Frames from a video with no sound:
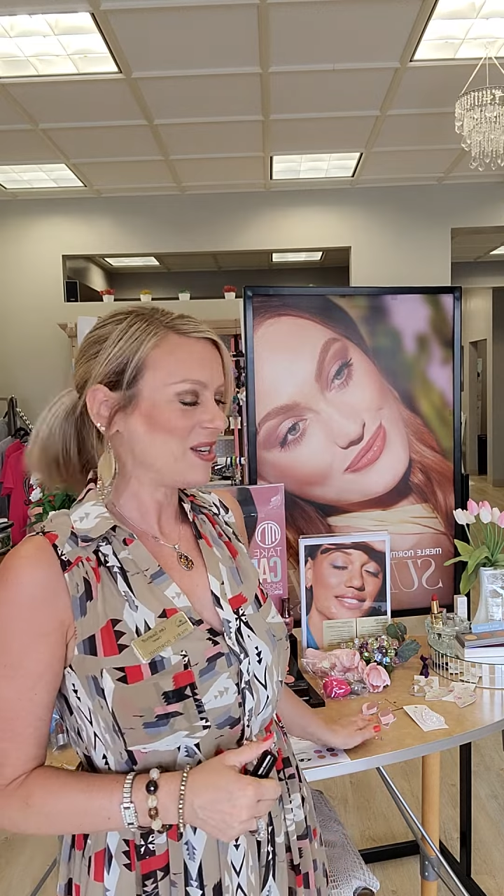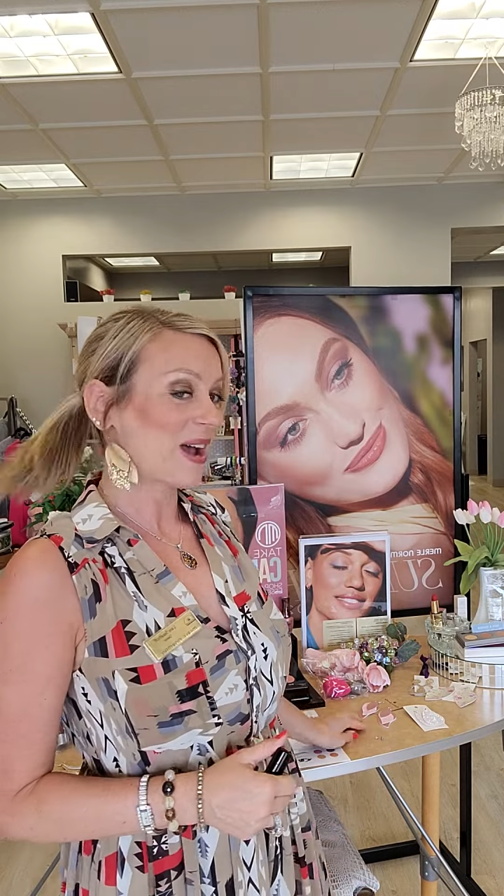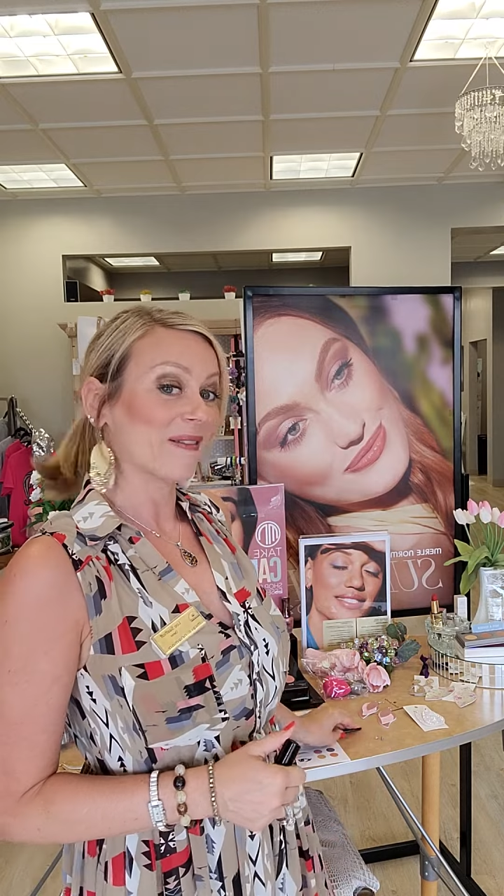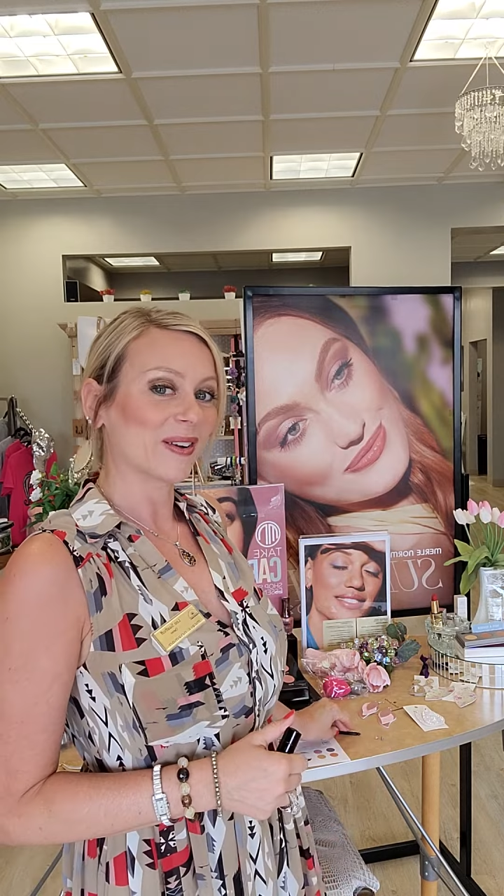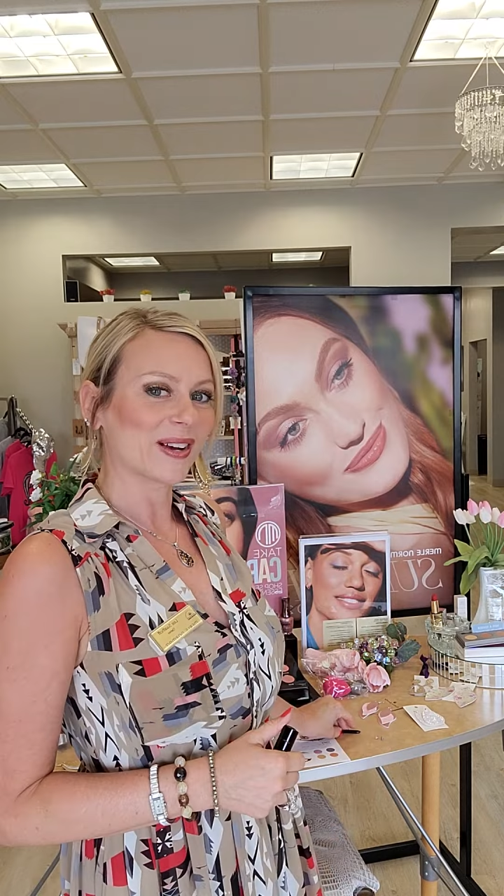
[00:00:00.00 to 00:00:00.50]
you
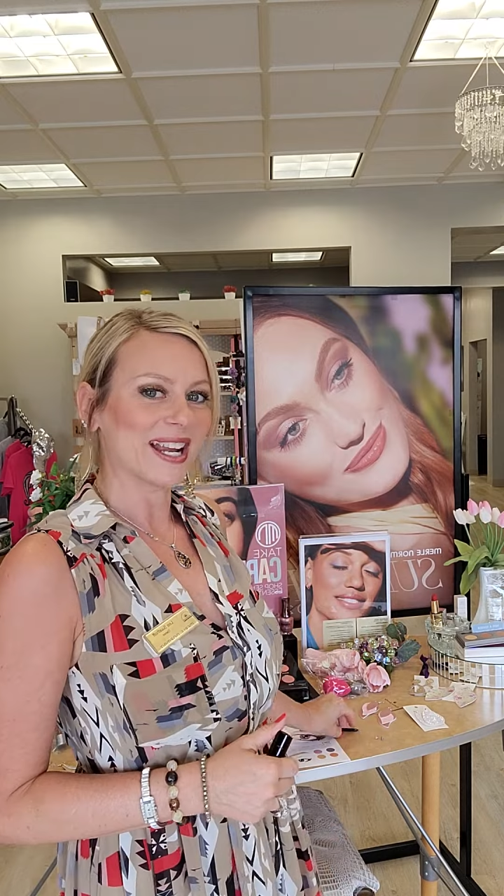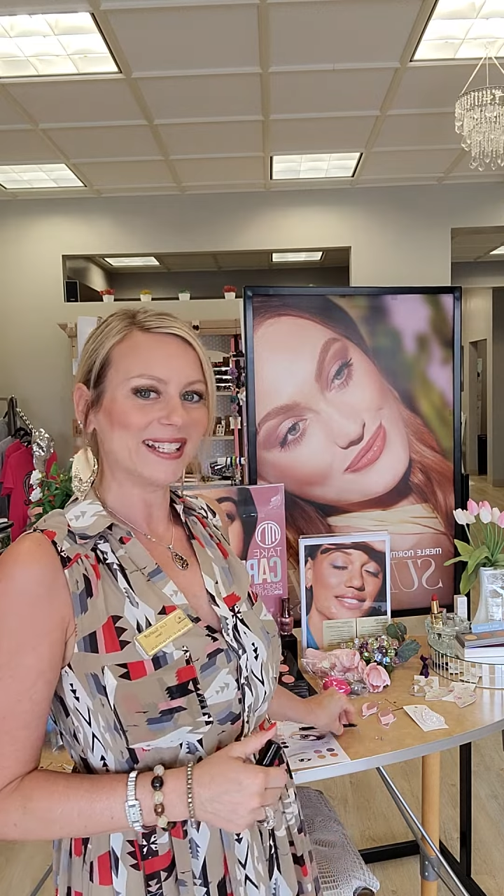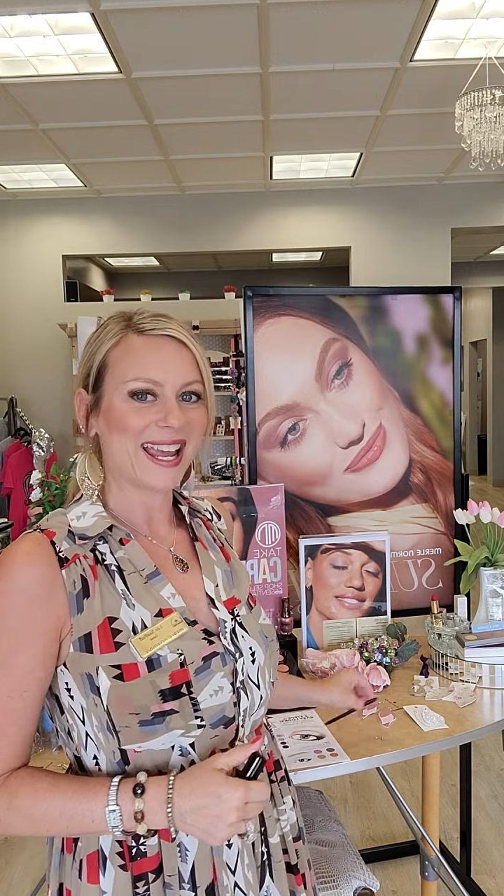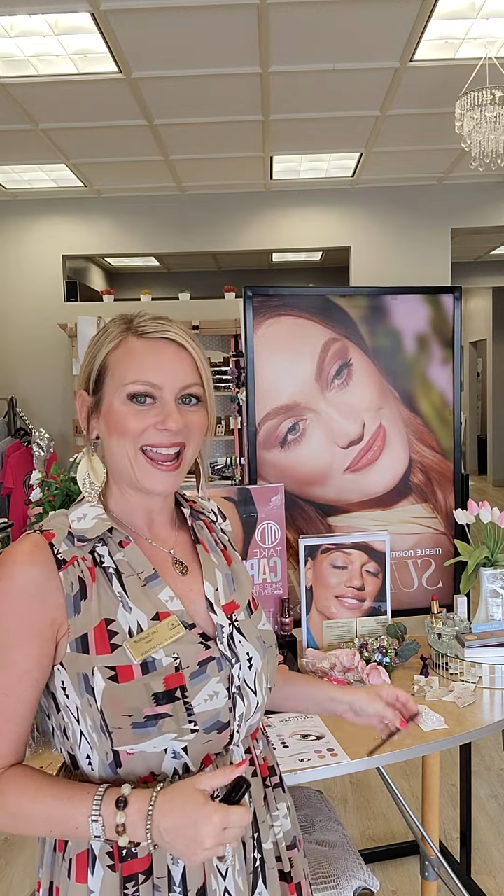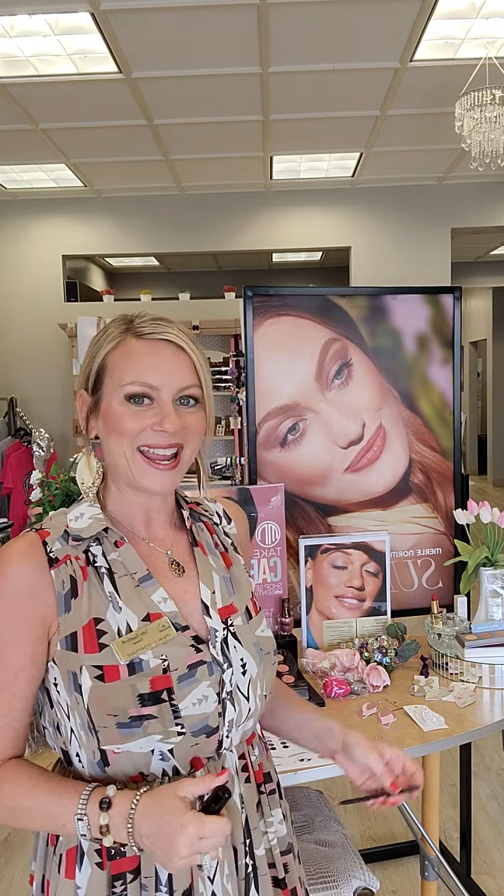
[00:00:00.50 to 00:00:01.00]
have a
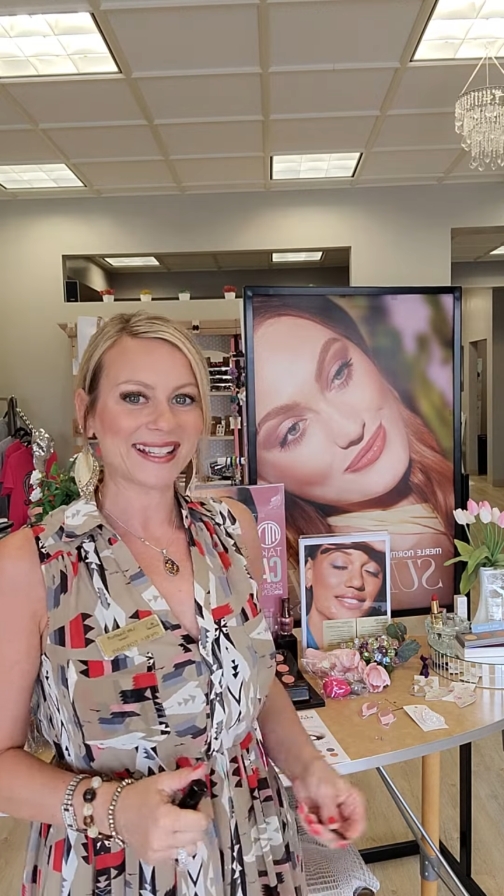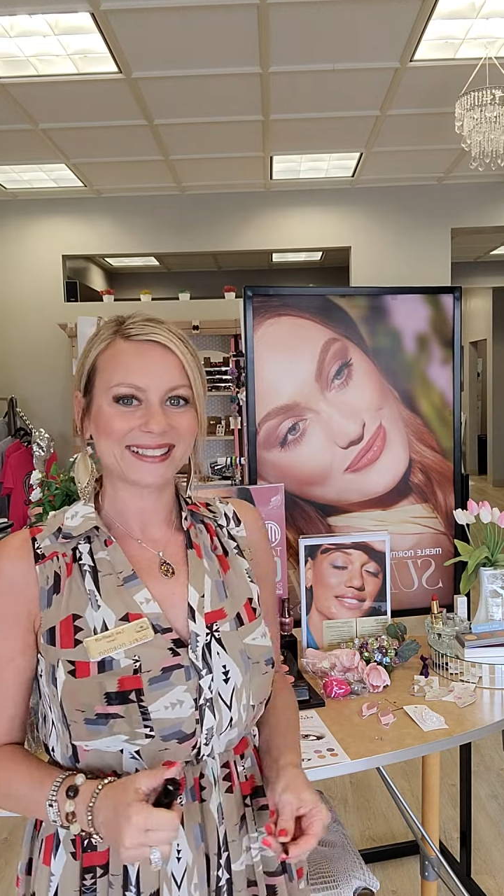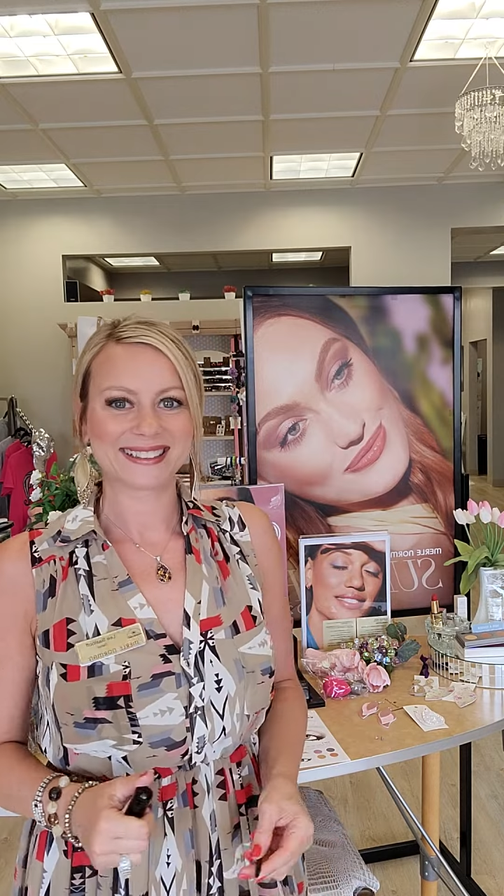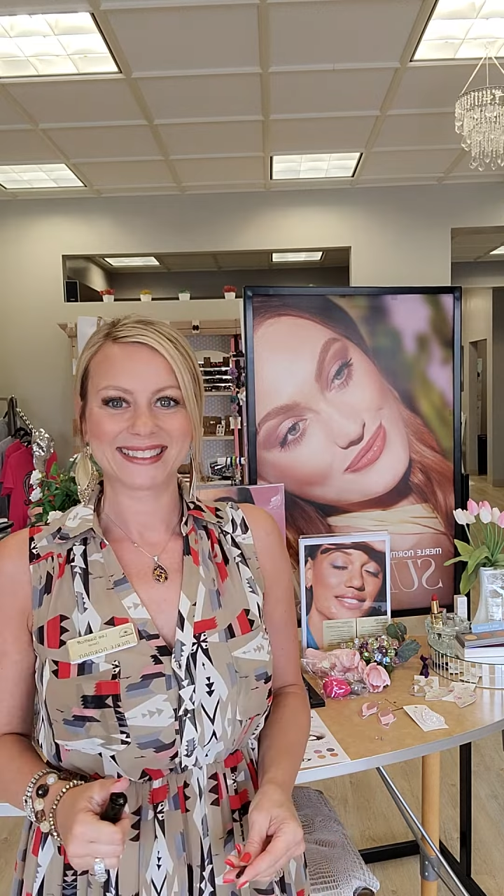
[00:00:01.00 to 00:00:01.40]
great day.